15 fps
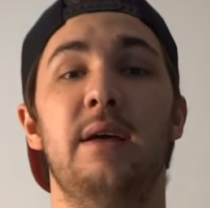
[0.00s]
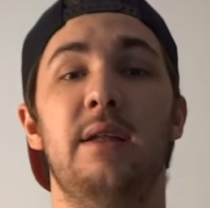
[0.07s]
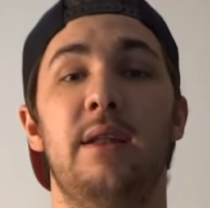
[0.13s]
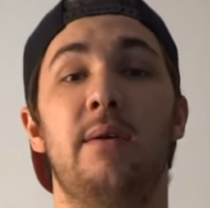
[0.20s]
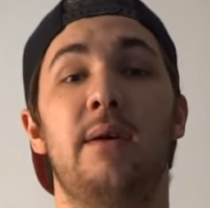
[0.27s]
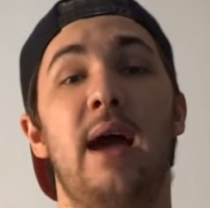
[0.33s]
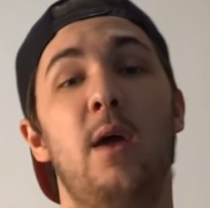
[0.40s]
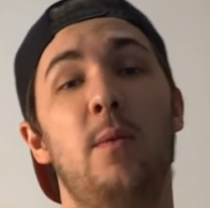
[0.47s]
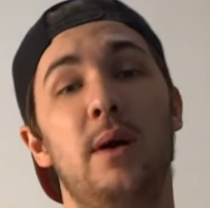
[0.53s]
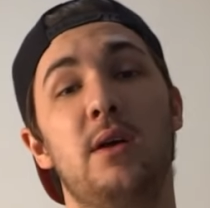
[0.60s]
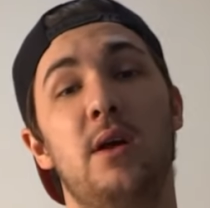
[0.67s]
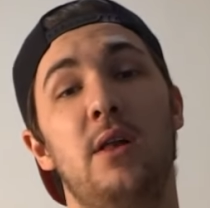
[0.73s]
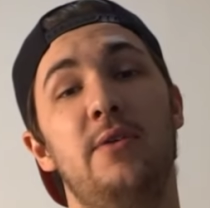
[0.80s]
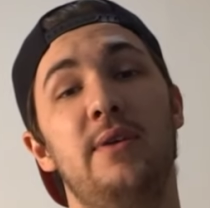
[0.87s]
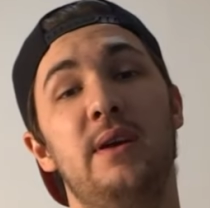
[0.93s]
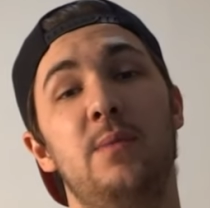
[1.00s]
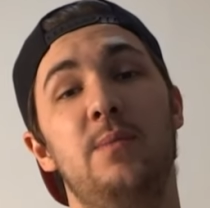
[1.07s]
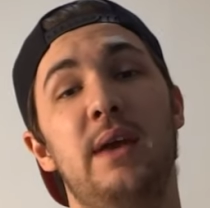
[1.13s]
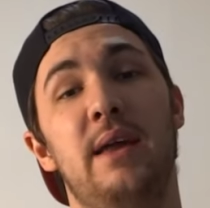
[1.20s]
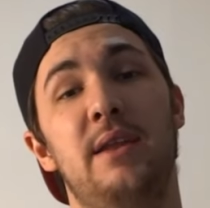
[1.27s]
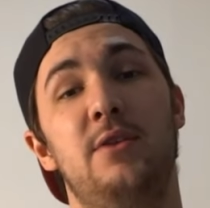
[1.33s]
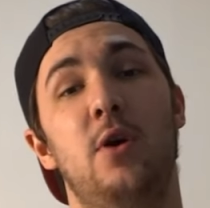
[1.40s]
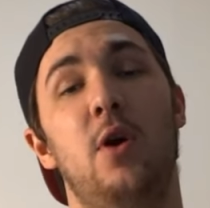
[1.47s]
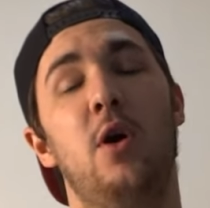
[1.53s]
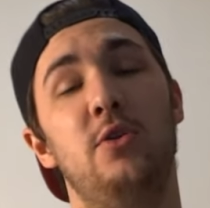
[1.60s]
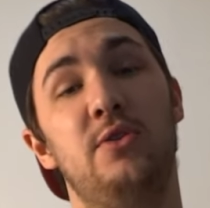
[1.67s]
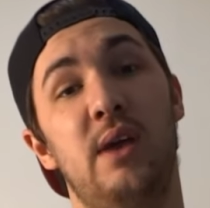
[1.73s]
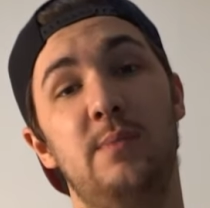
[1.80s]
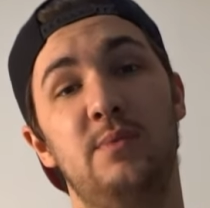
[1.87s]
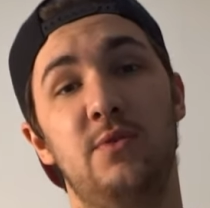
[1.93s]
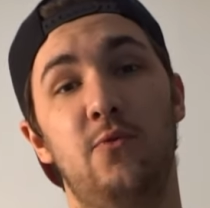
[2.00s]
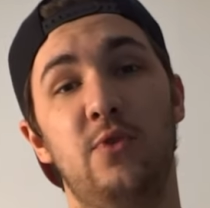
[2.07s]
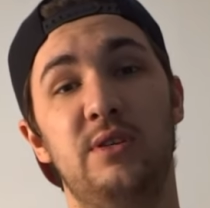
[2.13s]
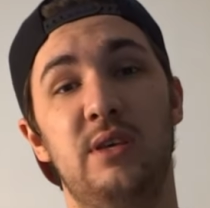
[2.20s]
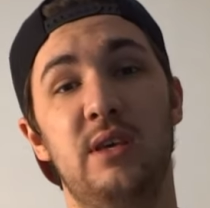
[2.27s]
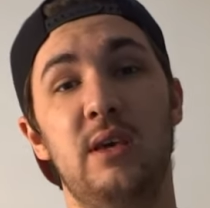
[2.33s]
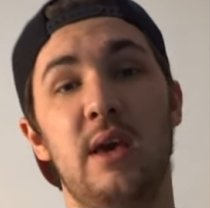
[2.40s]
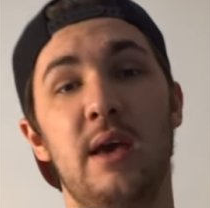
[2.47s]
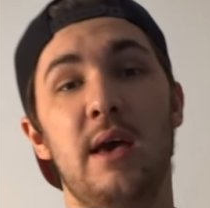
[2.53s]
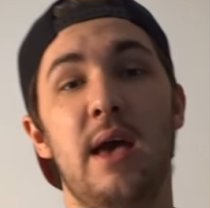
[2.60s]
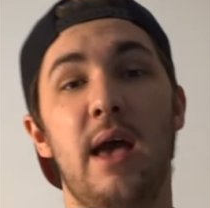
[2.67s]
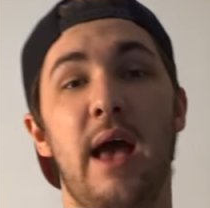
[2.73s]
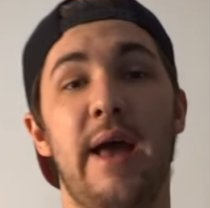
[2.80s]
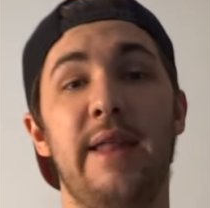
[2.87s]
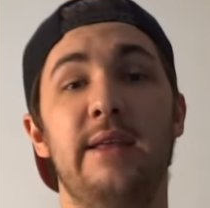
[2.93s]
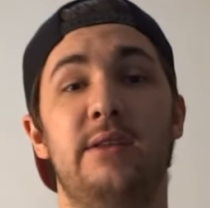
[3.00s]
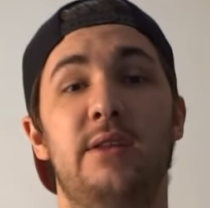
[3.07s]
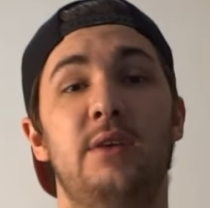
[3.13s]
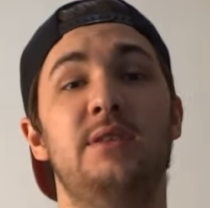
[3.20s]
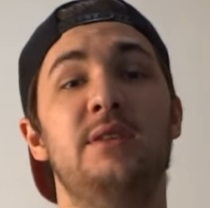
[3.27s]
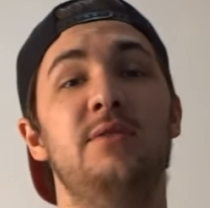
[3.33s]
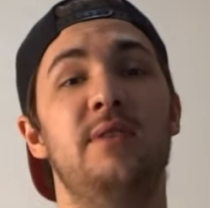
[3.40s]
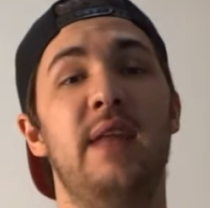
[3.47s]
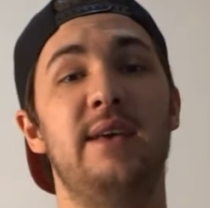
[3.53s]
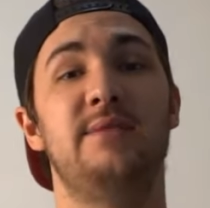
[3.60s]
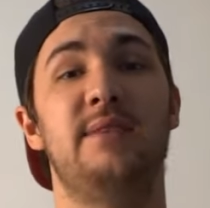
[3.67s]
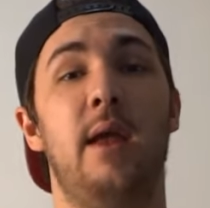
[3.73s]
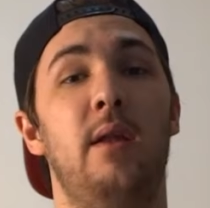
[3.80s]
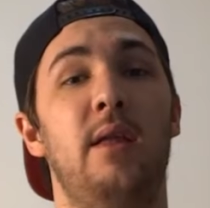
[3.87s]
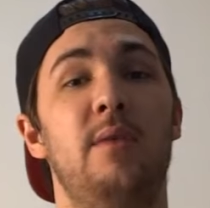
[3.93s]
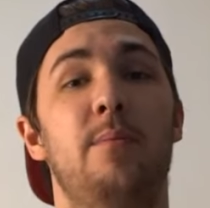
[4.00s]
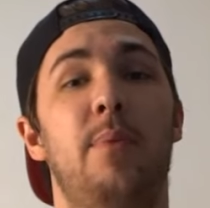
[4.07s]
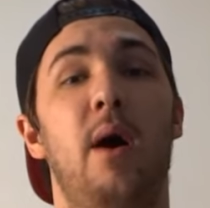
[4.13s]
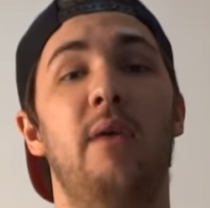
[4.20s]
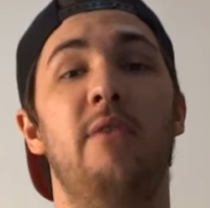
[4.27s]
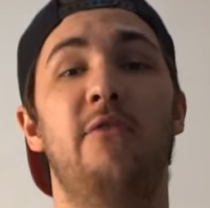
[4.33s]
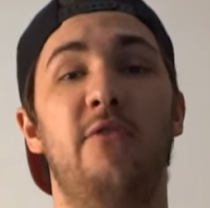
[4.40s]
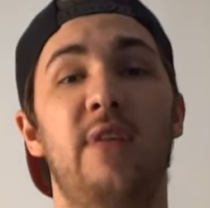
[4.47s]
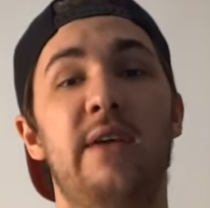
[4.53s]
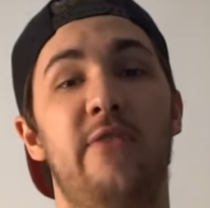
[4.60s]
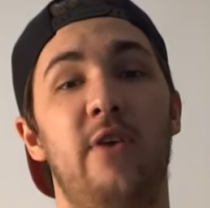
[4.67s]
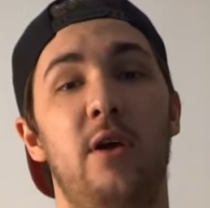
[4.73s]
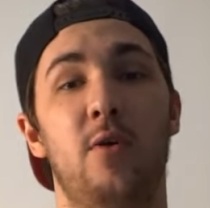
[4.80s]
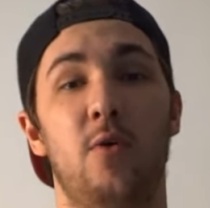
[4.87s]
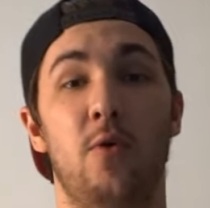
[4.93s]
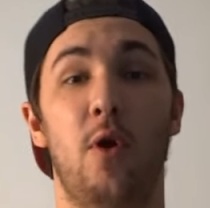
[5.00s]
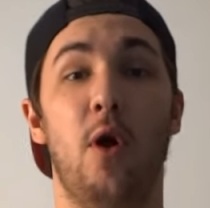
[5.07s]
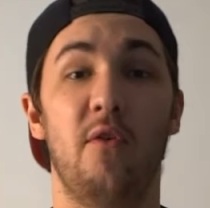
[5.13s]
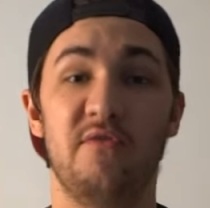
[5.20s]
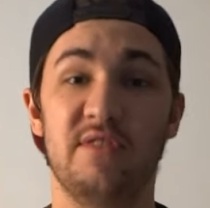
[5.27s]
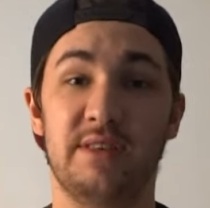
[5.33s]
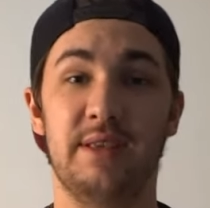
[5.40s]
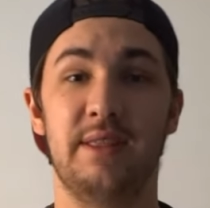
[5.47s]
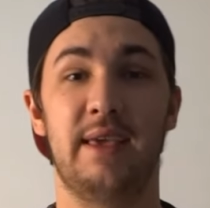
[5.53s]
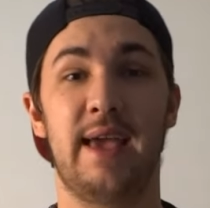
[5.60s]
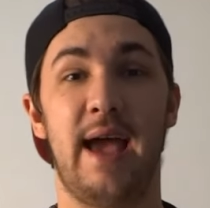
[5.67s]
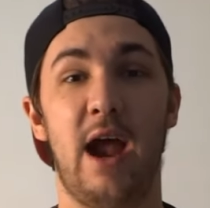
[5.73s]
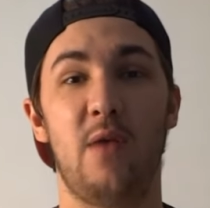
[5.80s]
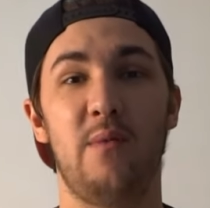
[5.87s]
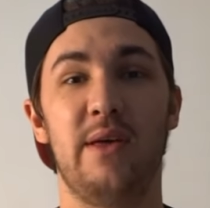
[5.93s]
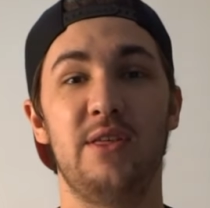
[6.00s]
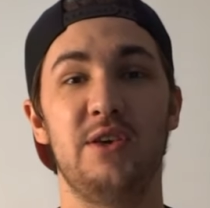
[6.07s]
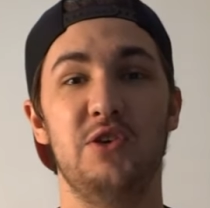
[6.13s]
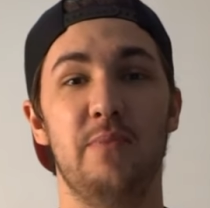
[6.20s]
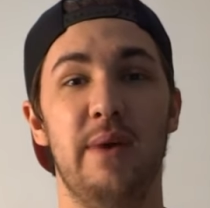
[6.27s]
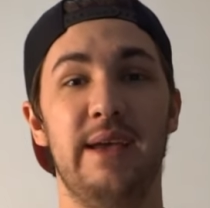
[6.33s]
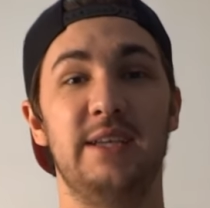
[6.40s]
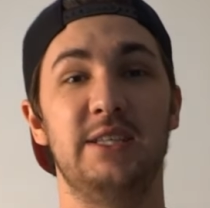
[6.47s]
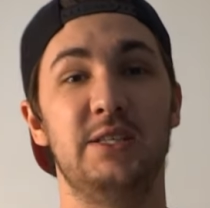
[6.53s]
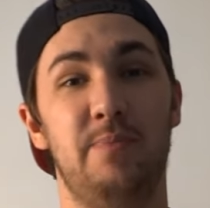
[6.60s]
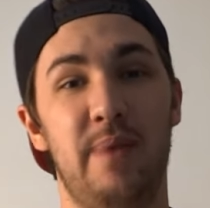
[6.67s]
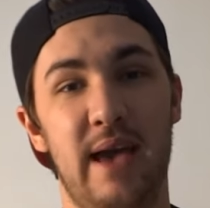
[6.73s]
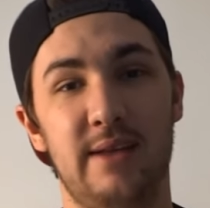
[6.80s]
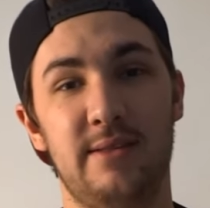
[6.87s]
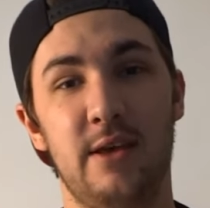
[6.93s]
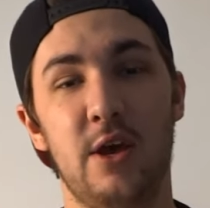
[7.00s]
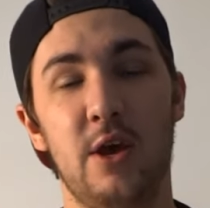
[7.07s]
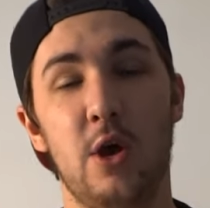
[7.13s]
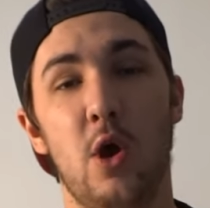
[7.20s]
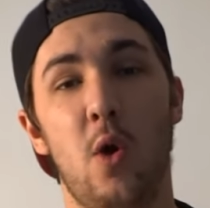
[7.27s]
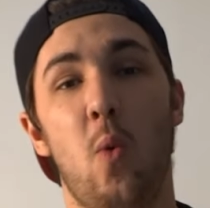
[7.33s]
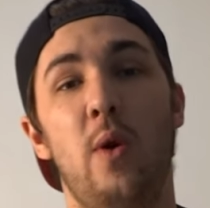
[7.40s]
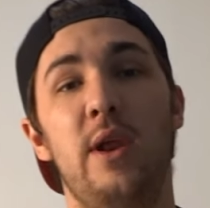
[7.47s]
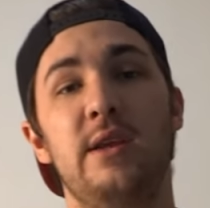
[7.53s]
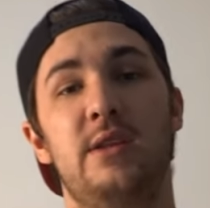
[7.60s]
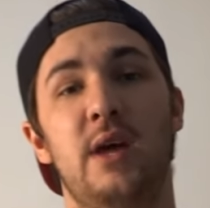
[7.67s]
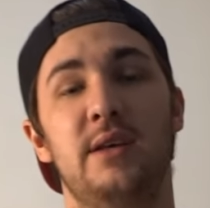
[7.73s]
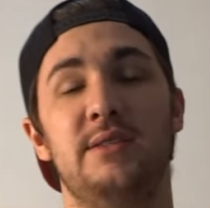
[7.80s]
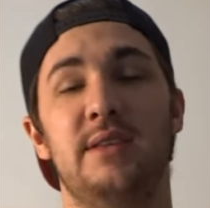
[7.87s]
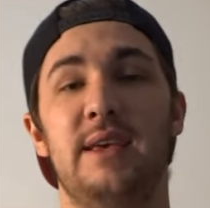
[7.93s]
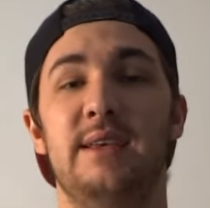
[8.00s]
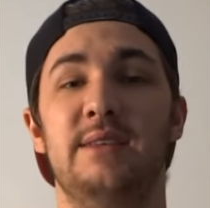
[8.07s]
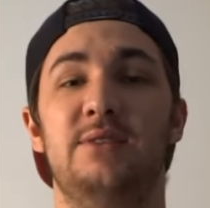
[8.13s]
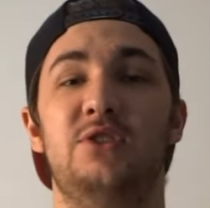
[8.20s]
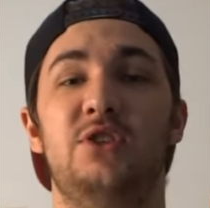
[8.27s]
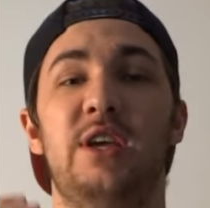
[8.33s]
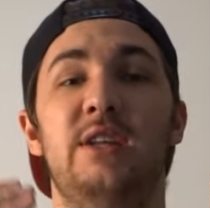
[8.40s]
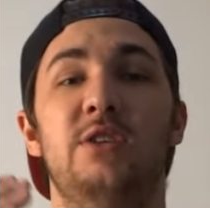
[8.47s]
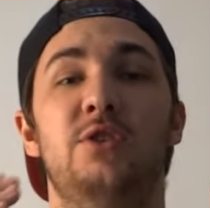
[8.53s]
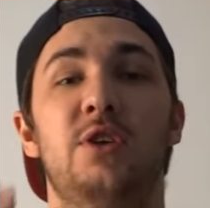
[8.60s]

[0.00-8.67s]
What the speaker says: Now caramel colouring can be added to all types of whiskey, and it doesn't necessarily impart flavour, or obviously the caramel that you might expect. What it does is change the